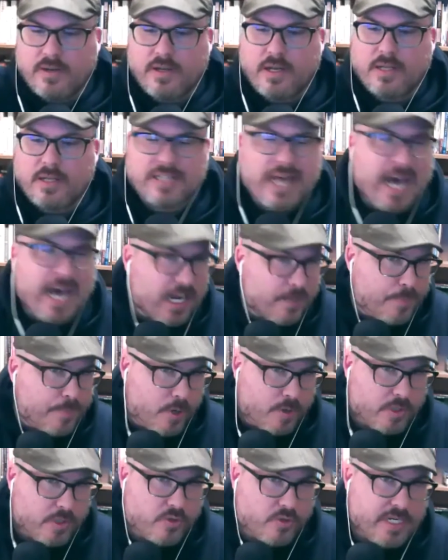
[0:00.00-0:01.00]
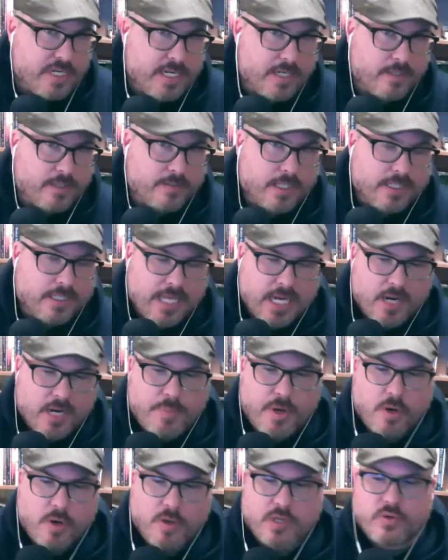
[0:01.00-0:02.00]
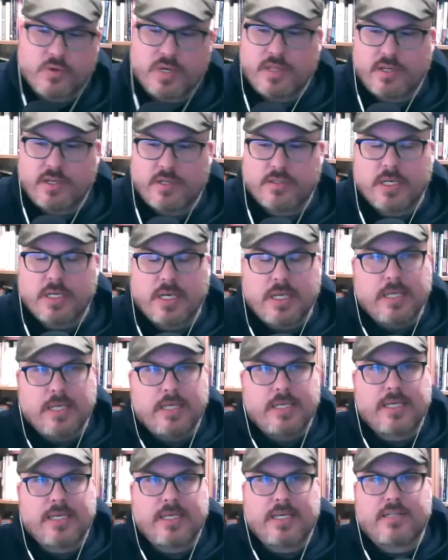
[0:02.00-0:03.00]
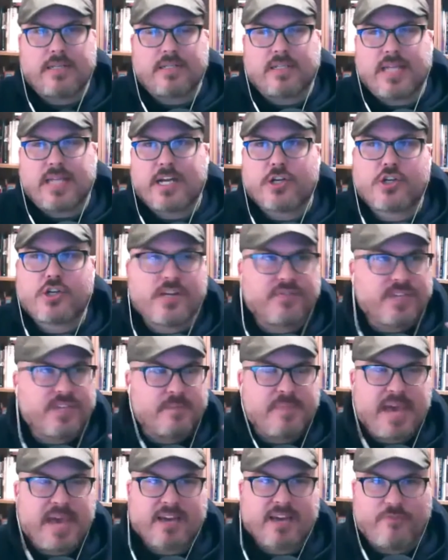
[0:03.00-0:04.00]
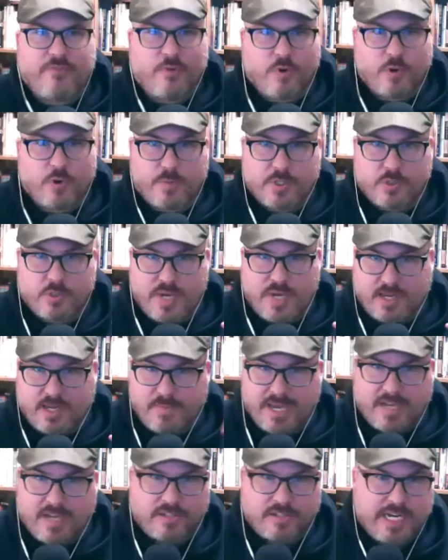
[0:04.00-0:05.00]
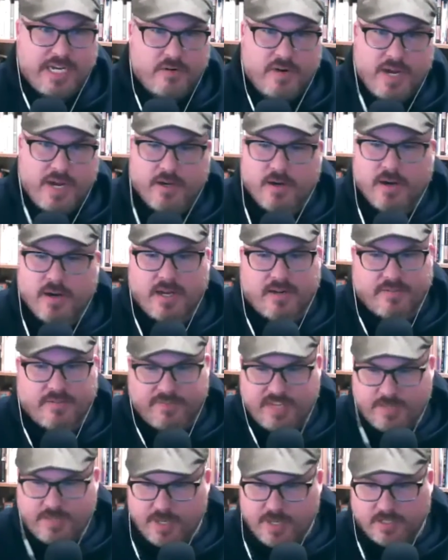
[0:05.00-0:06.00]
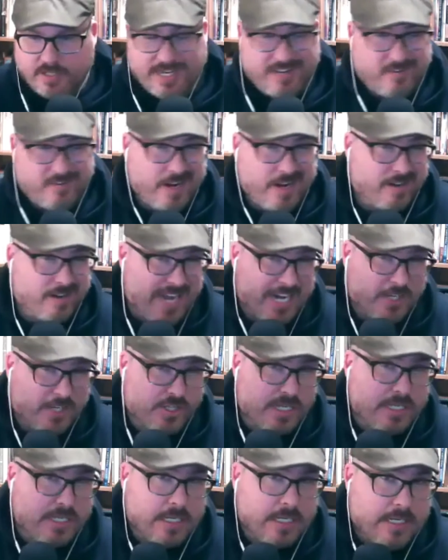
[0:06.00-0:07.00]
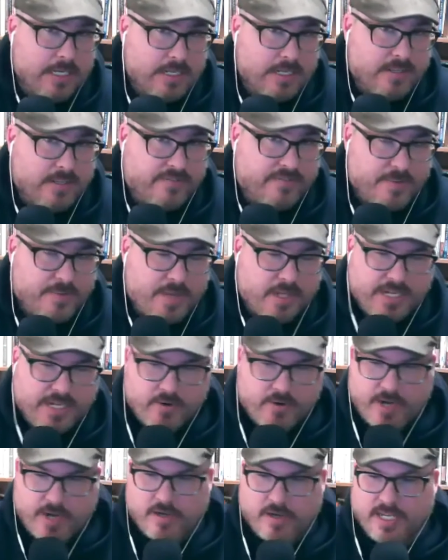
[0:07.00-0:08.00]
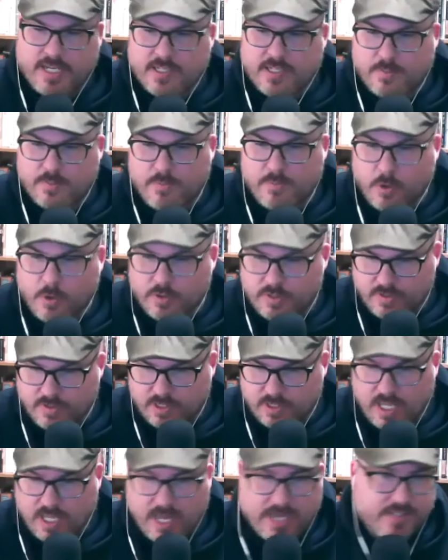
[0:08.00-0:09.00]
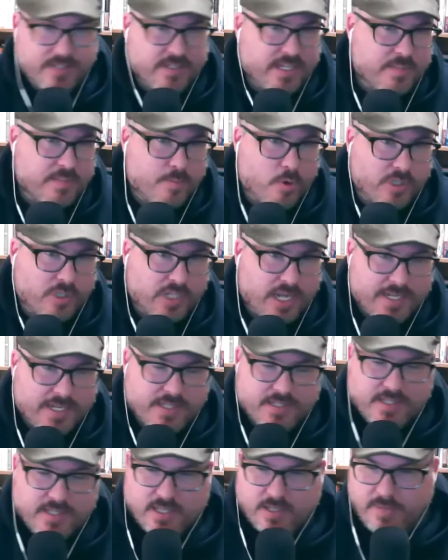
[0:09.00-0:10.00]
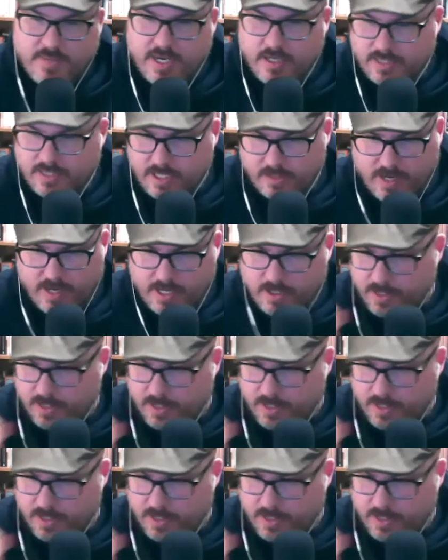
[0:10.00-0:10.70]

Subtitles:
A lot of poetry here, a lot of poetry. There's a lot of shifting back and forth between a male narrator and a female narrator. And actually, the female narrator gets most of the lines, gets more lines than the male narrator